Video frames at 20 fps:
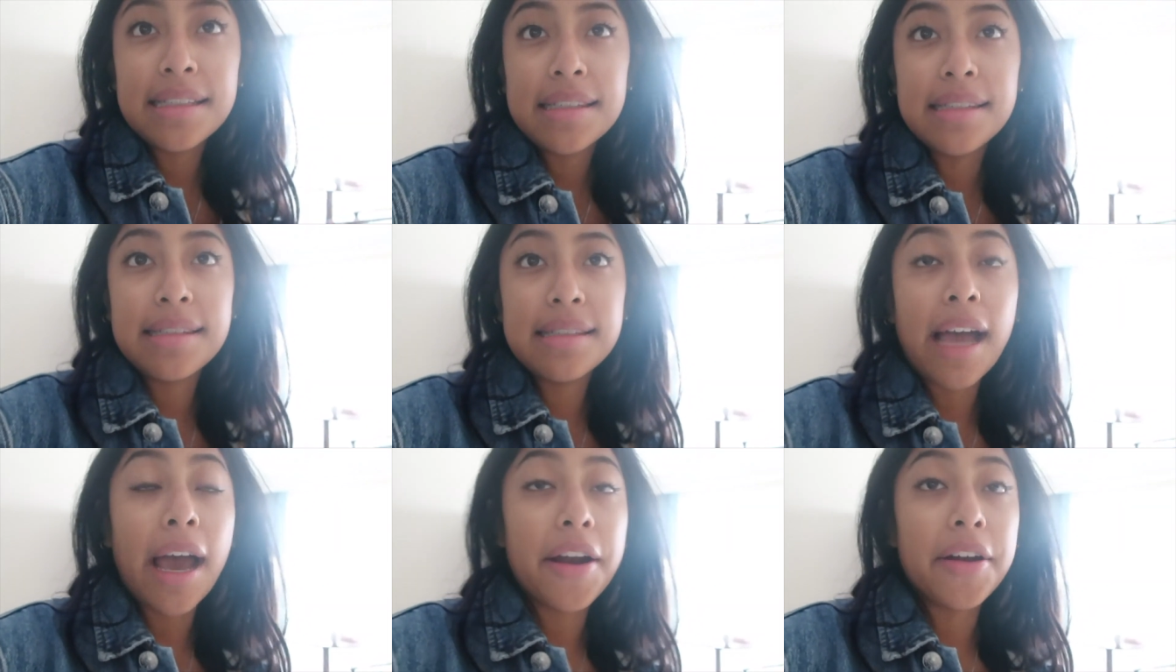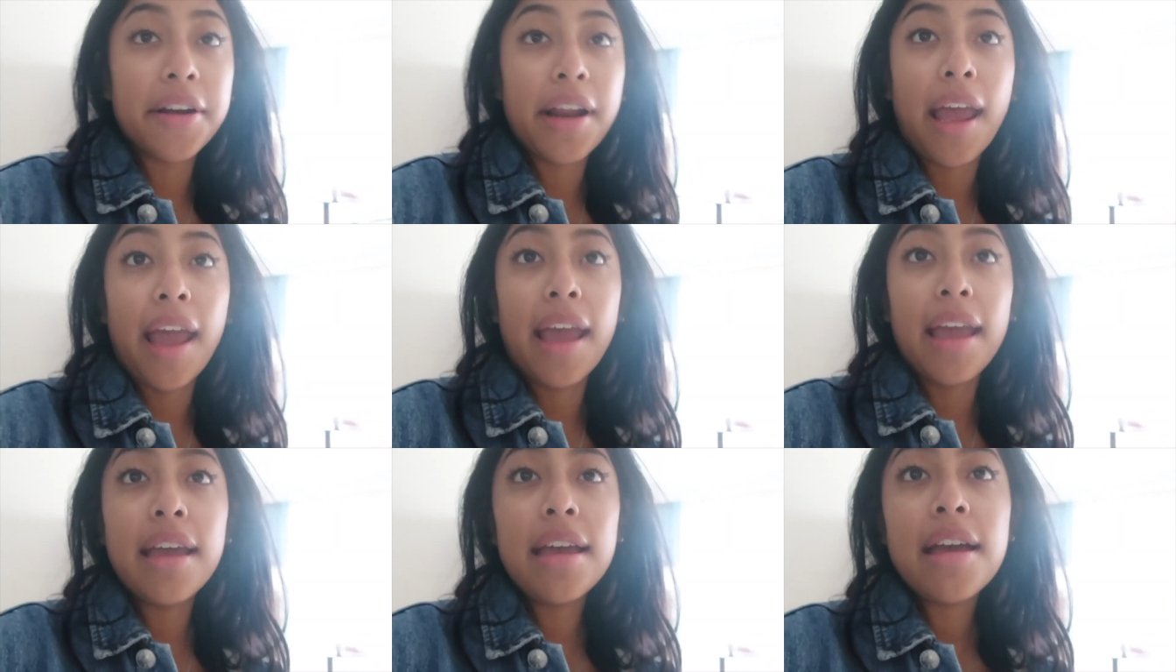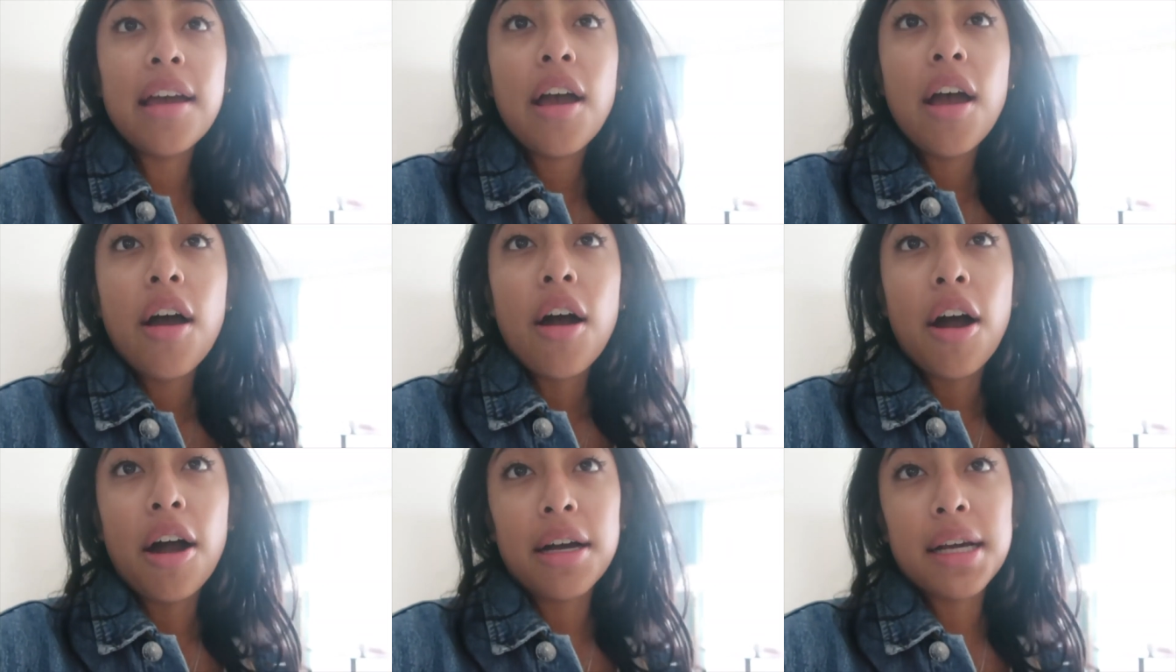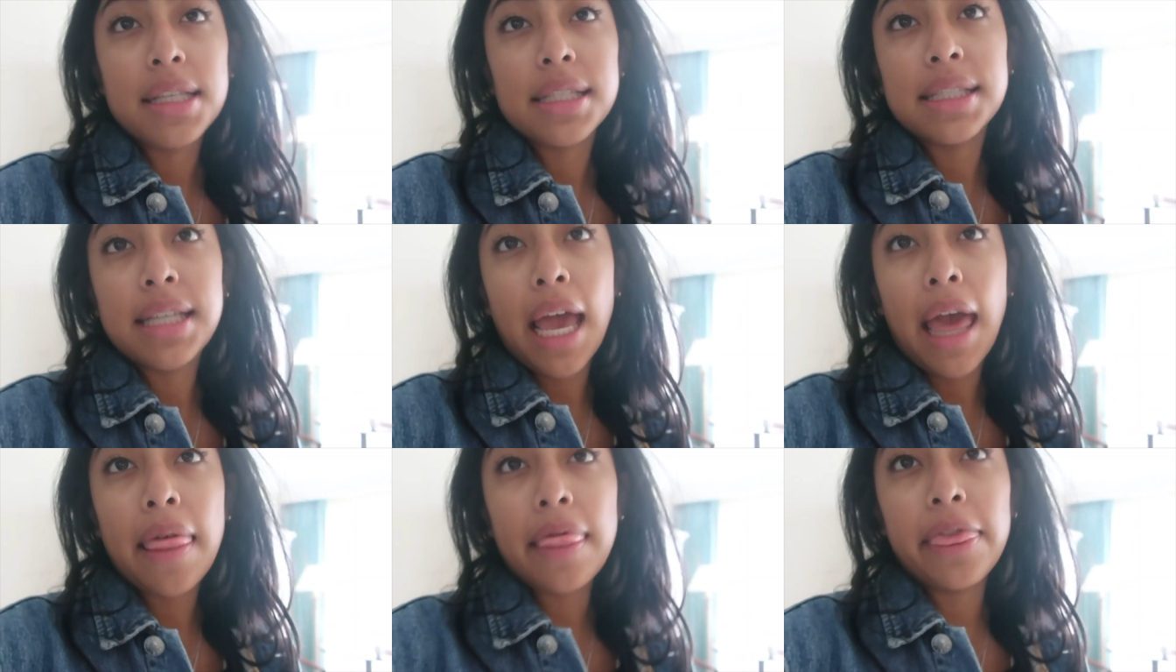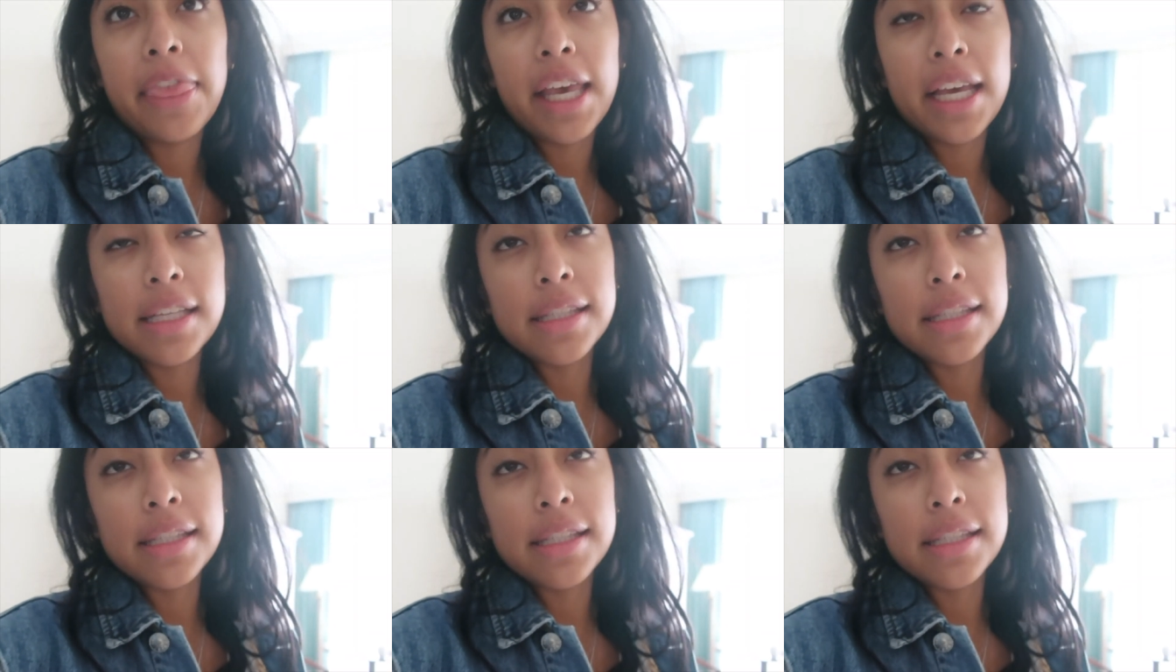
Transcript: is Saturday, August 10th.